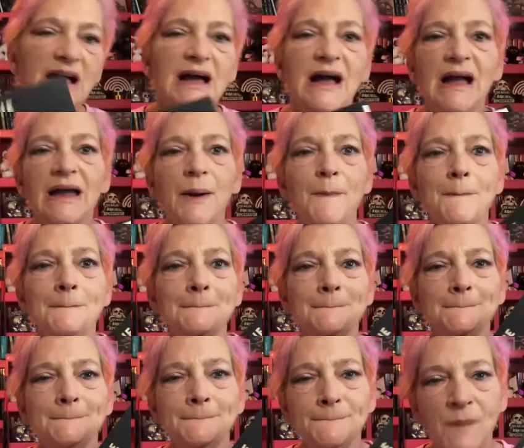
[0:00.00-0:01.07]
I
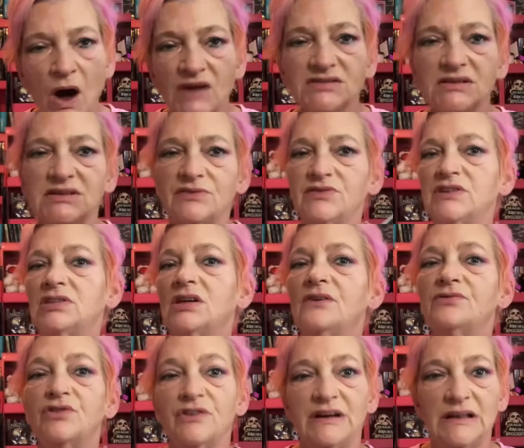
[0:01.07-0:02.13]
positively
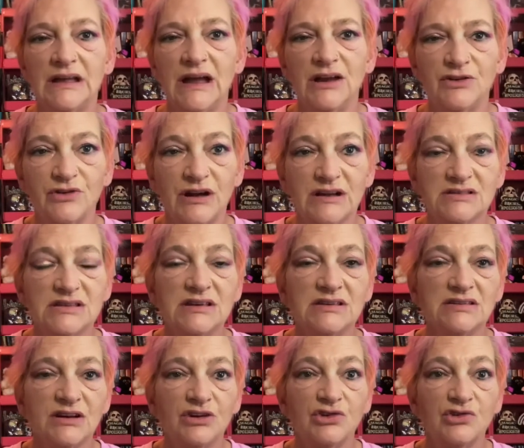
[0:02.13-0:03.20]
love Grady Hendrix. He's
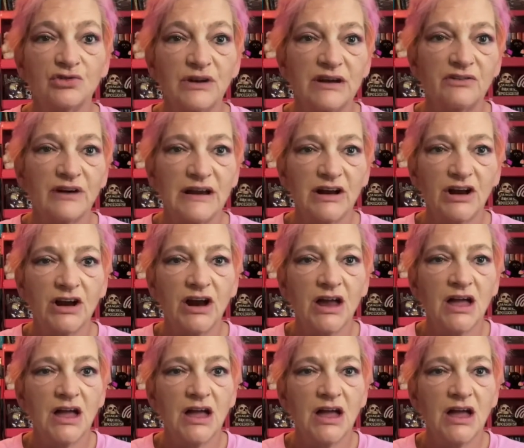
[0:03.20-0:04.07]
a great writer.